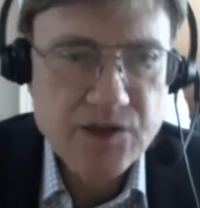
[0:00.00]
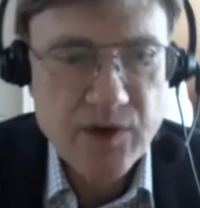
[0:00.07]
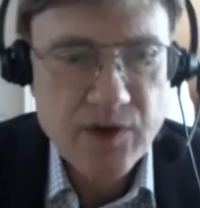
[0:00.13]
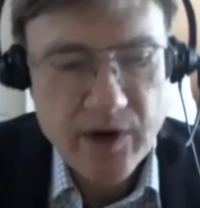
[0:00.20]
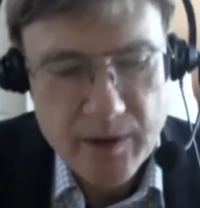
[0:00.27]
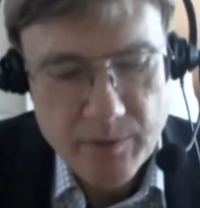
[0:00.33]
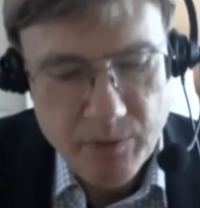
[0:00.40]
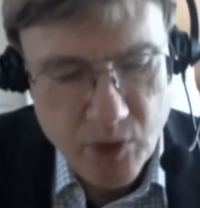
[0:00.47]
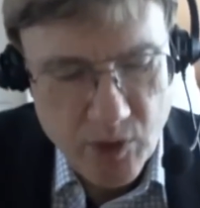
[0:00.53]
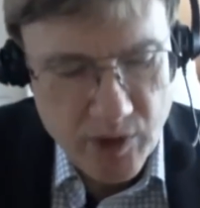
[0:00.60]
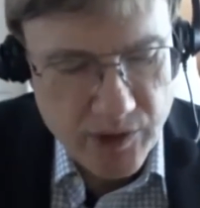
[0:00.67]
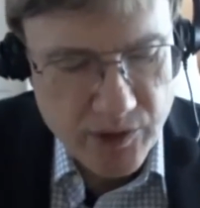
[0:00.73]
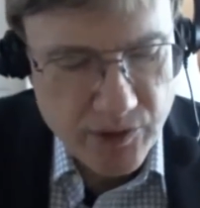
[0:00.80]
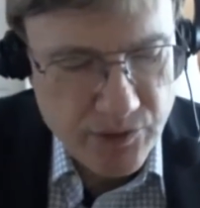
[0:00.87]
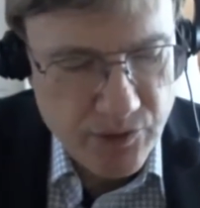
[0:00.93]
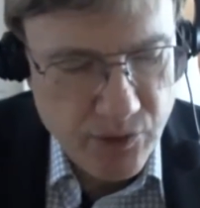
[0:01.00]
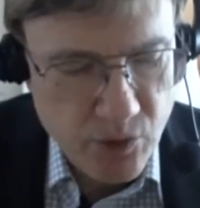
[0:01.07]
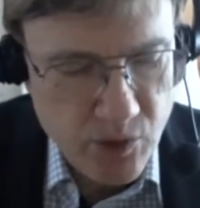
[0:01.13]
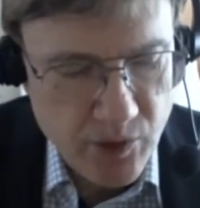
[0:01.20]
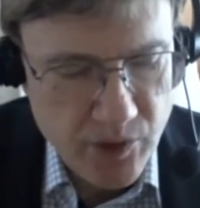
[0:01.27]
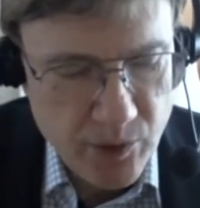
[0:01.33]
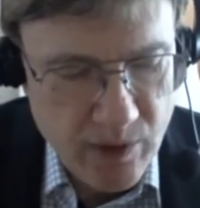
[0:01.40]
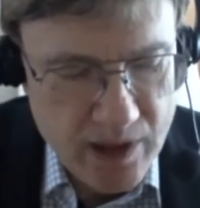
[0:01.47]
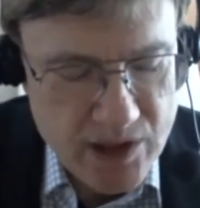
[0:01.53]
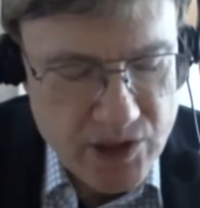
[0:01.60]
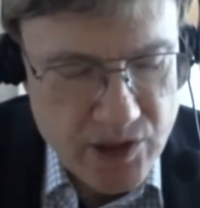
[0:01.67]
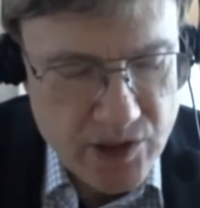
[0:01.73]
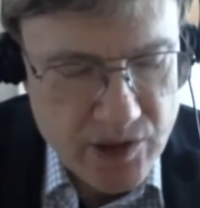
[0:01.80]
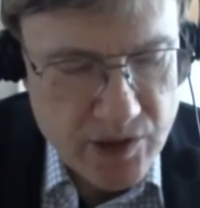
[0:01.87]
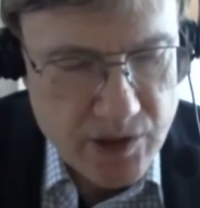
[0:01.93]
very important for the
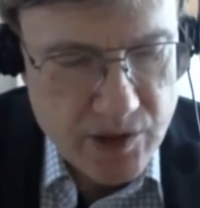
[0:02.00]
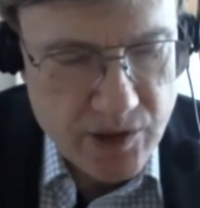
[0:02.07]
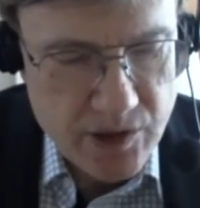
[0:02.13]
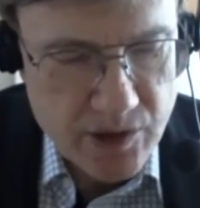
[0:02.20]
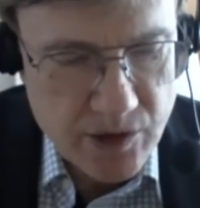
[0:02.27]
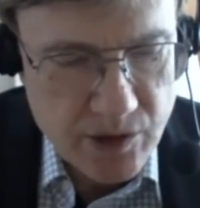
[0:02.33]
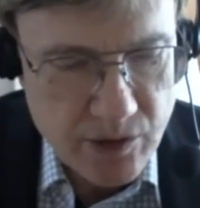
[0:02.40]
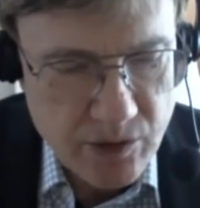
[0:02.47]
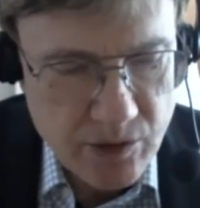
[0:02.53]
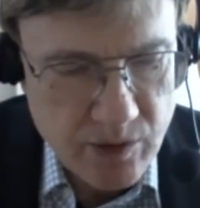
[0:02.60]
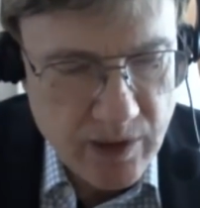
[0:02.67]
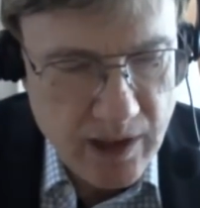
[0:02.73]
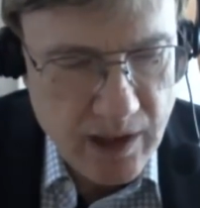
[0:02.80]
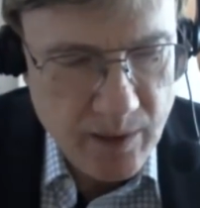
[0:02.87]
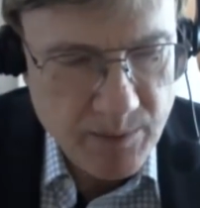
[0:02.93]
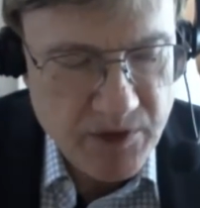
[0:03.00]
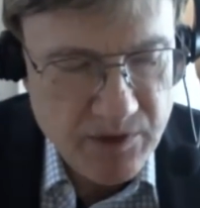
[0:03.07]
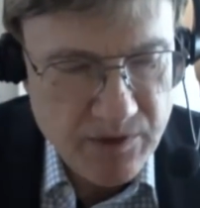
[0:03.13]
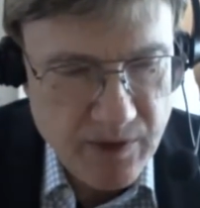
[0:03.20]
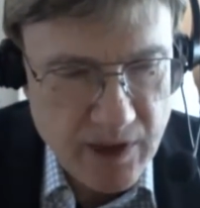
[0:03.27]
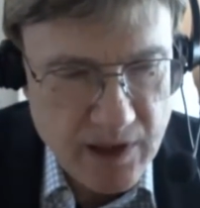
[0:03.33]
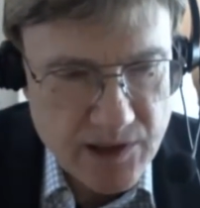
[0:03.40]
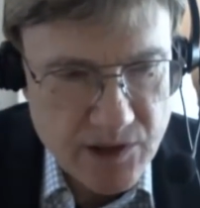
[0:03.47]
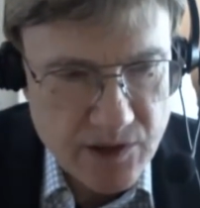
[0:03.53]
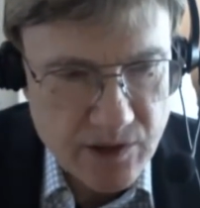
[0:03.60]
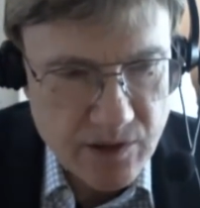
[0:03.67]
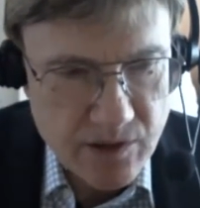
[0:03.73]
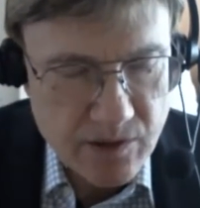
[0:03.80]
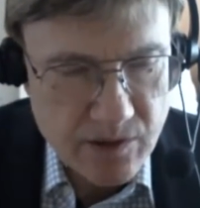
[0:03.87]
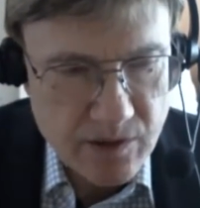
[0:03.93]
Russians to help to
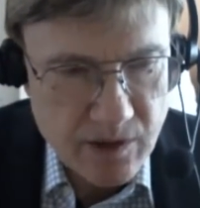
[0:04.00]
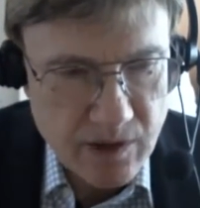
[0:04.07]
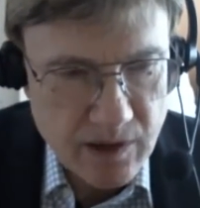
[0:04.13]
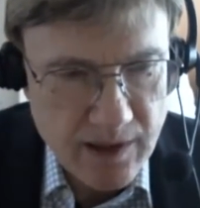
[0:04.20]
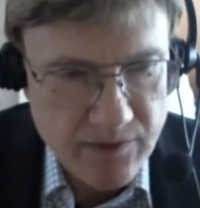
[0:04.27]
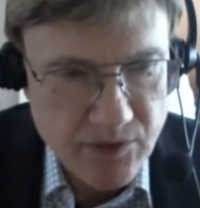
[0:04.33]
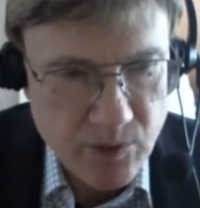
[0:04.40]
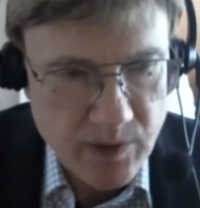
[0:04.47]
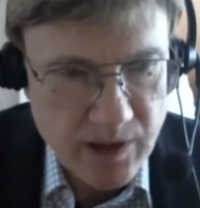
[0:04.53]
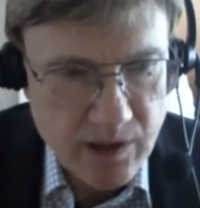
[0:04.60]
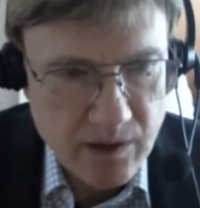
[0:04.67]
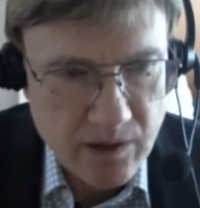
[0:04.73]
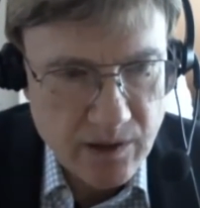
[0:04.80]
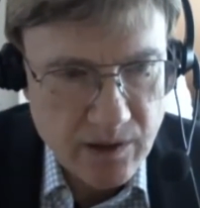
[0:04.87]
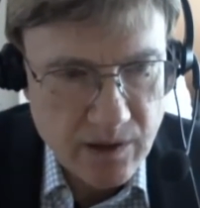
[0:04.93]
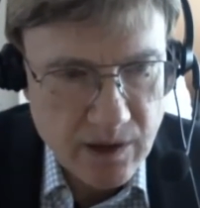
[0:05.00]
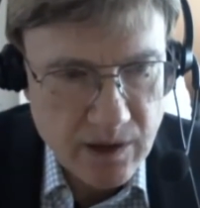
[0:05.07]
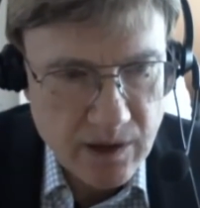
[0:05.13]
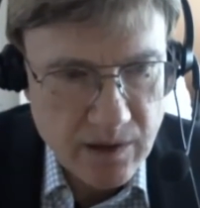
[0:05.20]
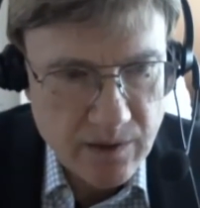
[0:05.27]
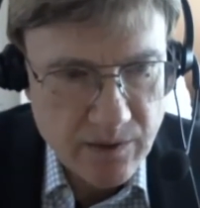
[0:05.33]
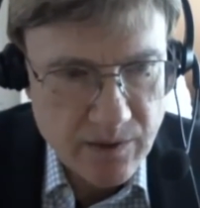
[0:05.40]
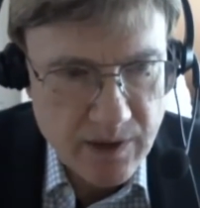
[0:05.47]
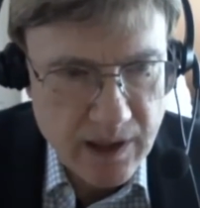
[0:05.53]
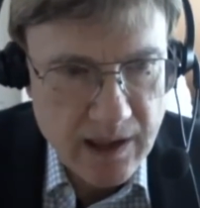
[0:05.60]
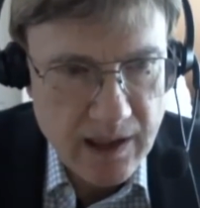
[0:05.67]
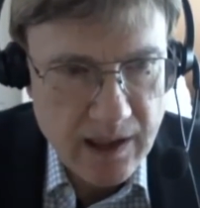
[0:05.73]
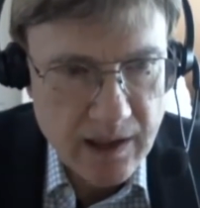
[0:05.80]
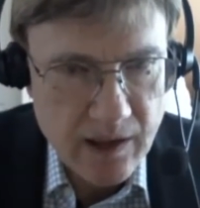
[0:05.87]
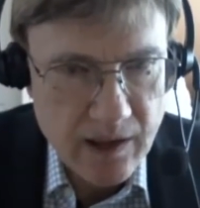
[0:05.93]
foster a left-wing
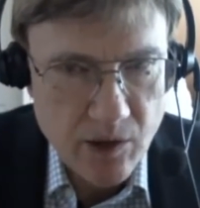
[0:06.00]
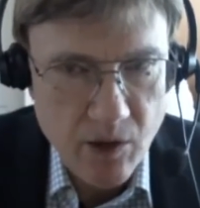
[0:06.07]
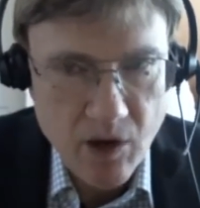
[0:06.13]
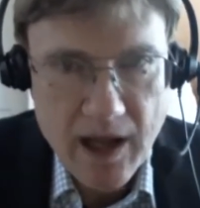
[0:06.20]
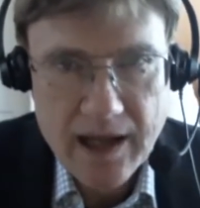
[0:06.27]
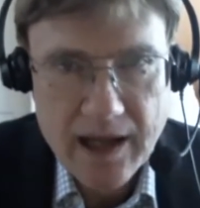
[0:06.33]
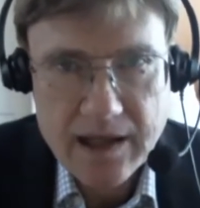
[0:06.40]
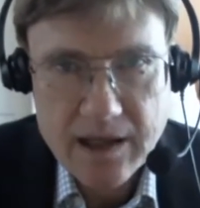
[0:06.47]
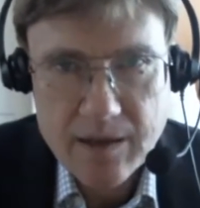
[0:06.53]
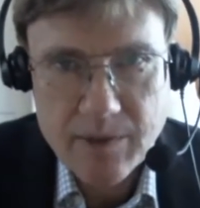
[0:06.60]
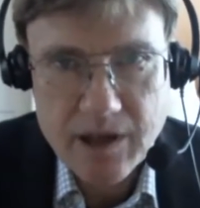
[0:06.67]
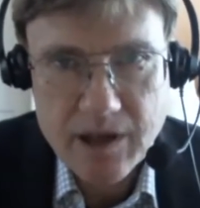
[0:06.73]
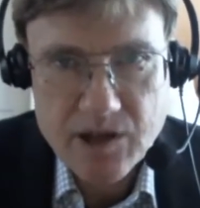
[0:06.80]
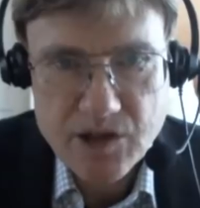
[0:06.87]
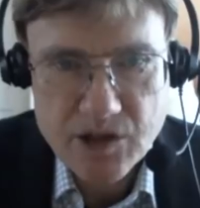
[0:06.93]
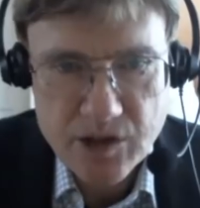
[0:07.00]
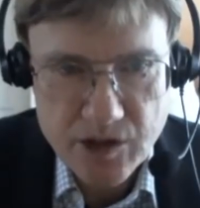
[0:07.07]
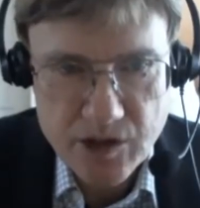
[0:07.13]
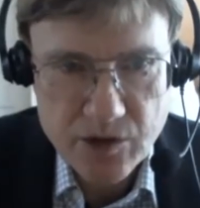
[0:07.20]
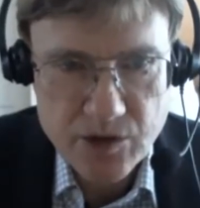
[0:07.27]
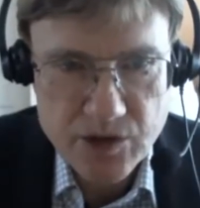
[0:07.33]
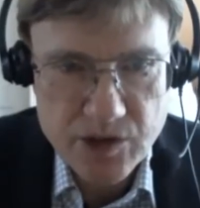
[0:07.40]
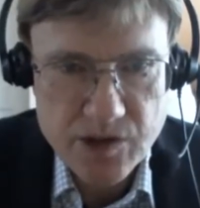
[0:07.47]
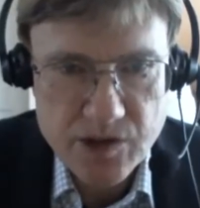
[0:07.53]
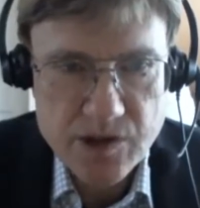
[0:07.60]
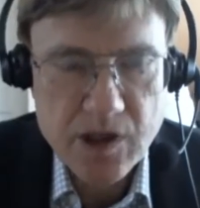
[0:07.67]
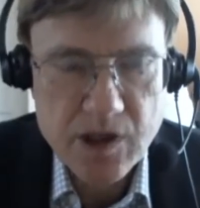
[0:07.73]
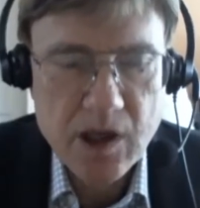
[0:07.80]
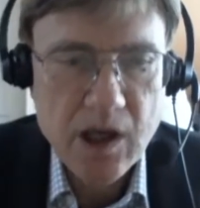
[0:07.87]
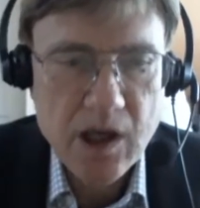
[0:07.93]
thinking in all academic institutions.
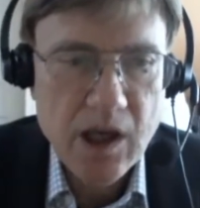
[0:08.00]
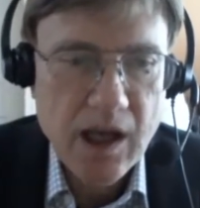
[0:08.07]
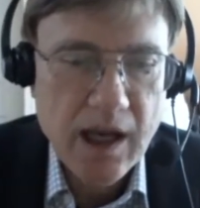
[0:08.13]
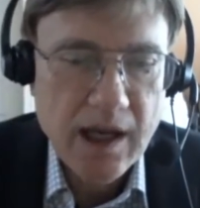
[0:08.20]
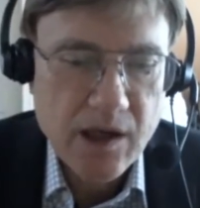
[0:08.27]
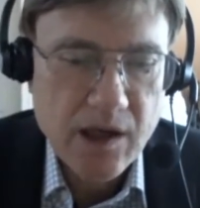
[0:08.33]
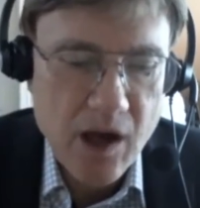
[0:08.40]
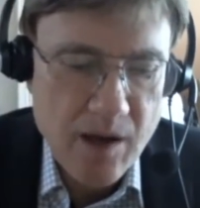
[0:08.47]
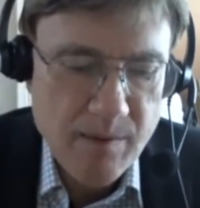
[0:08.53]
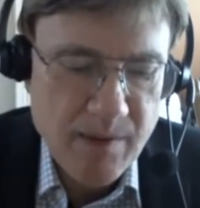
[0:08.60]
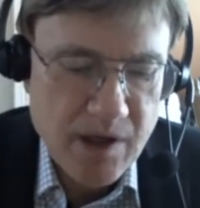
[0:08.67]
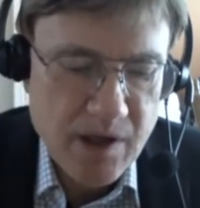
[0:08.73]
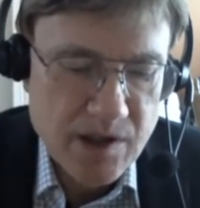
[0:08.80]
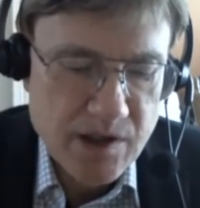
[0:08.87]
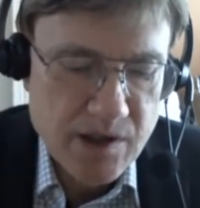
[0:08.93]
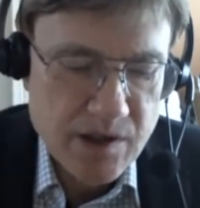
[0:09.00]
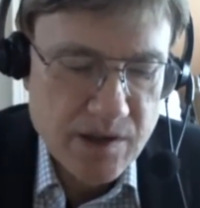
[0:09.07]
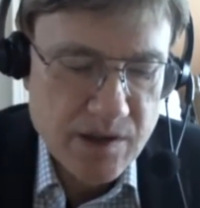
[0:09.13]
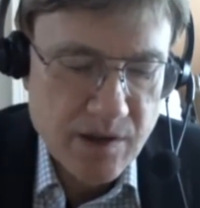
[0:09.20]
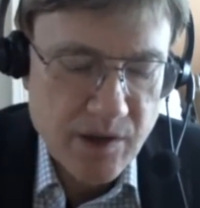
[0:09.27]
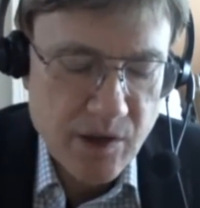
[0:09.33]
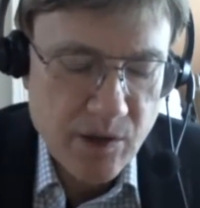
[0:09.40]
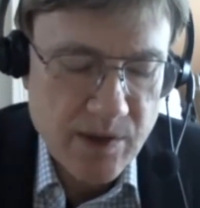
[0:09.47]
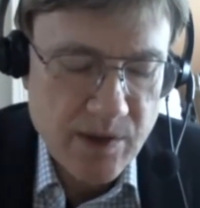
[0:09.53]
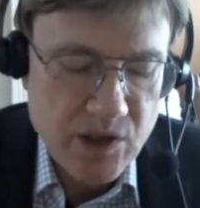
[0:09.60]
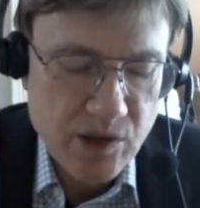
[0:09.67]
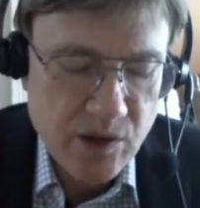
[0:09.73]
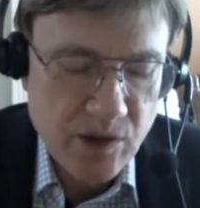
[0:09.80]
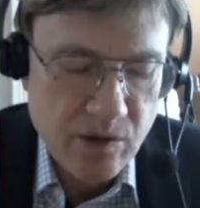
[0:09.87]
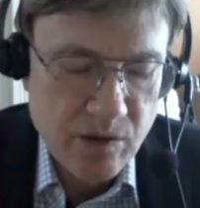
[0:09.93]
And communists, the
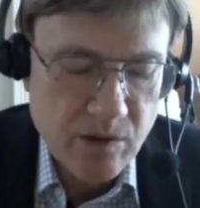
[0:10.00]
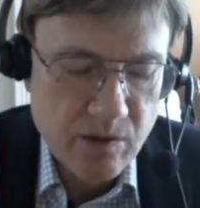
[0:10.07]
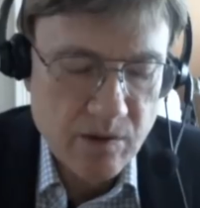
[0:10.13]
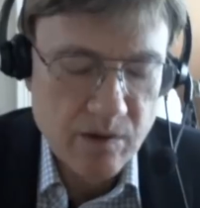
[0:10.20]
original,